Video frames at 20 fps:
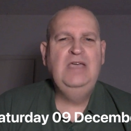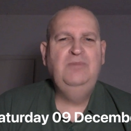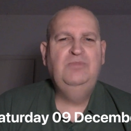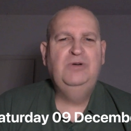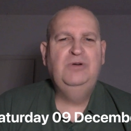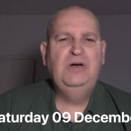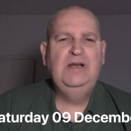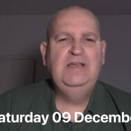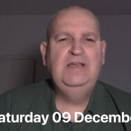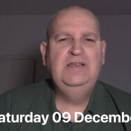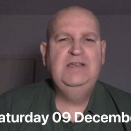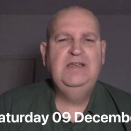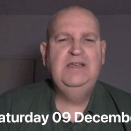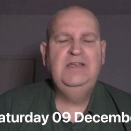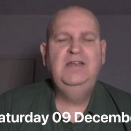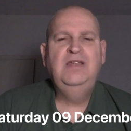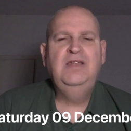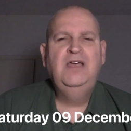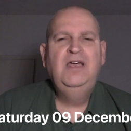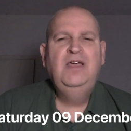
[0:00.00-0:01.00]
a break
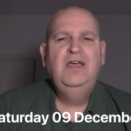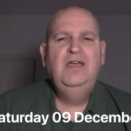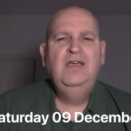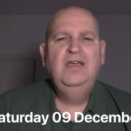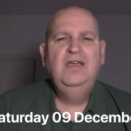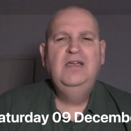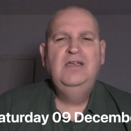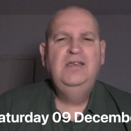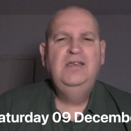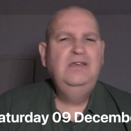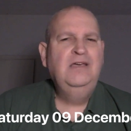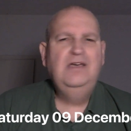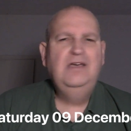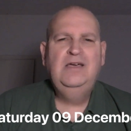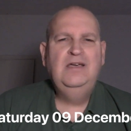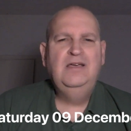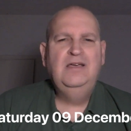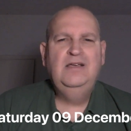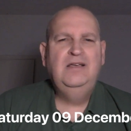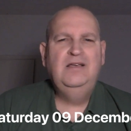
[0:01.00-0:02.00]
in.
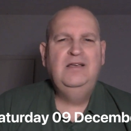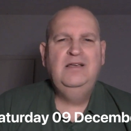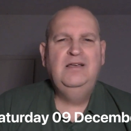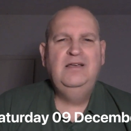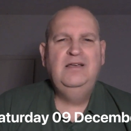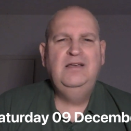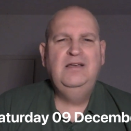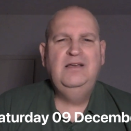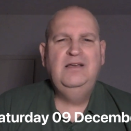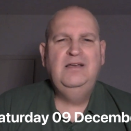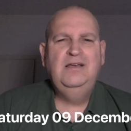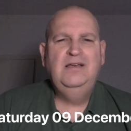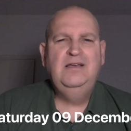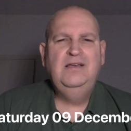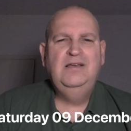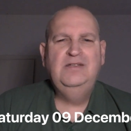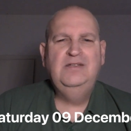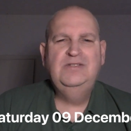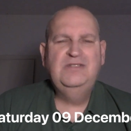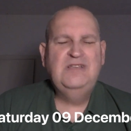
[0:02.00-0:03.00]
Yeah,
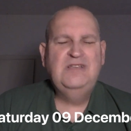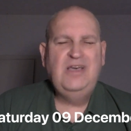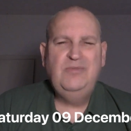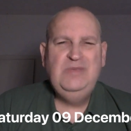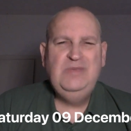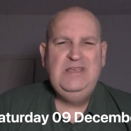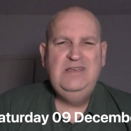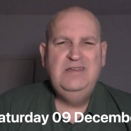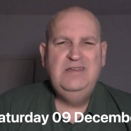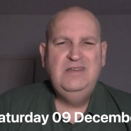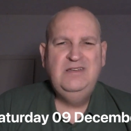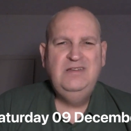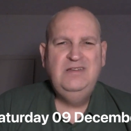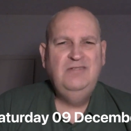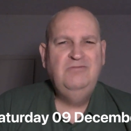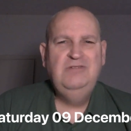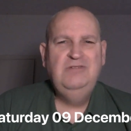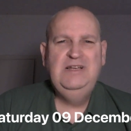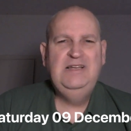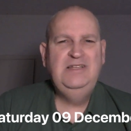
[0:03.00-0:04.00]
scummy
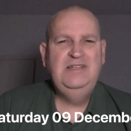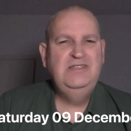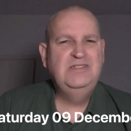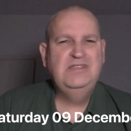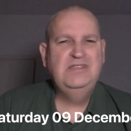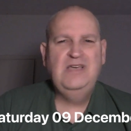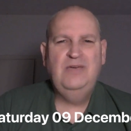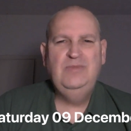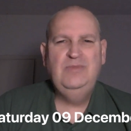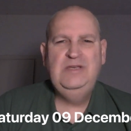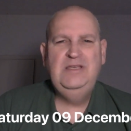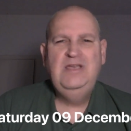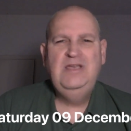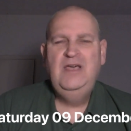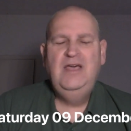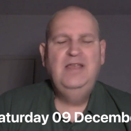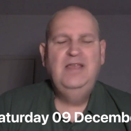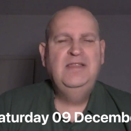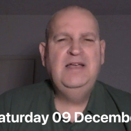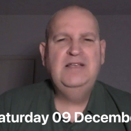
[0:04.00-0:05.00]
really scummy.
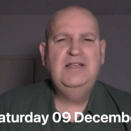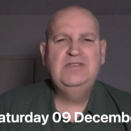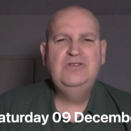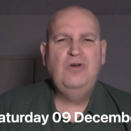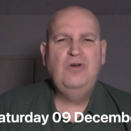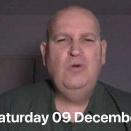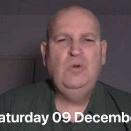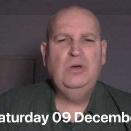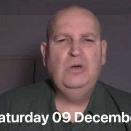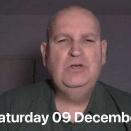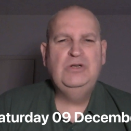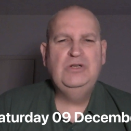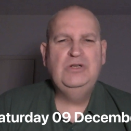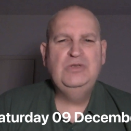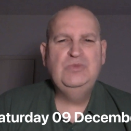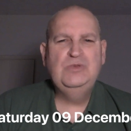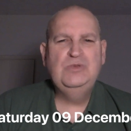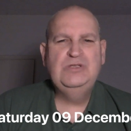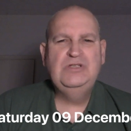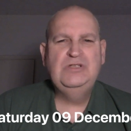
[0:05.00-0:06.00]
That's not what
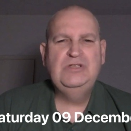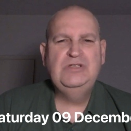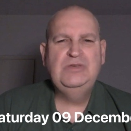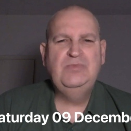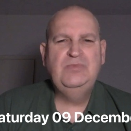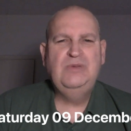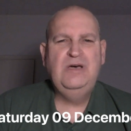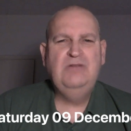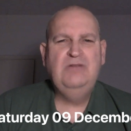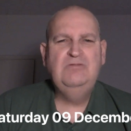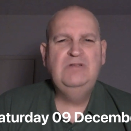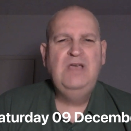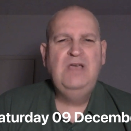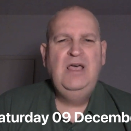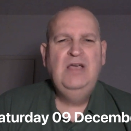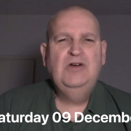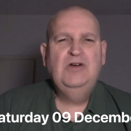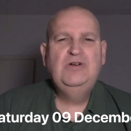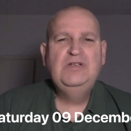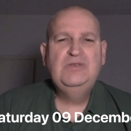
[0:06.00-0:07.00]
Christmas is about.
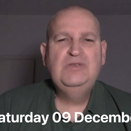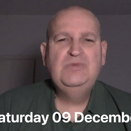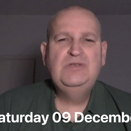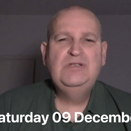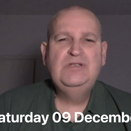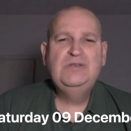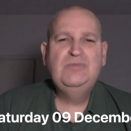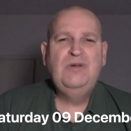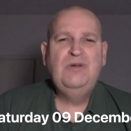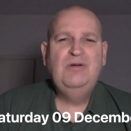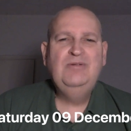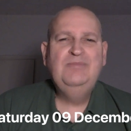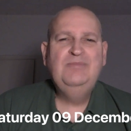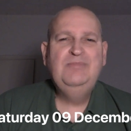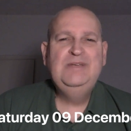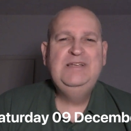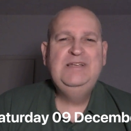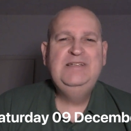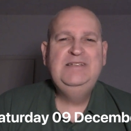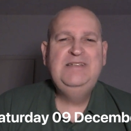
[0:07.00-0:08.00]
Christmas is about
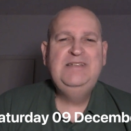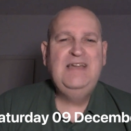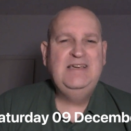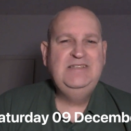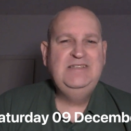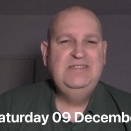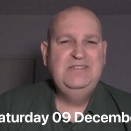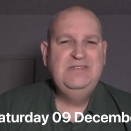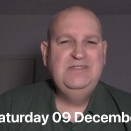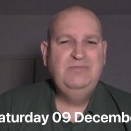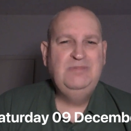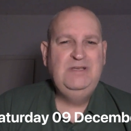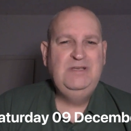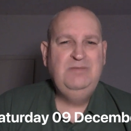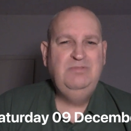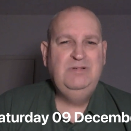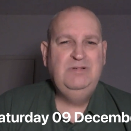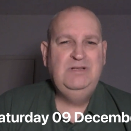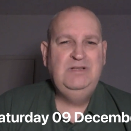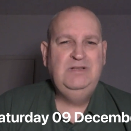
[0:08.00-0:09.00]
being nice to
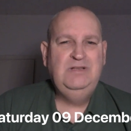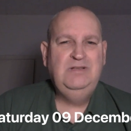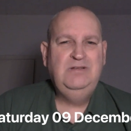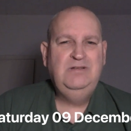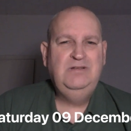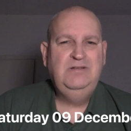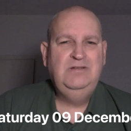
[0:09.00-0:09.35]
people,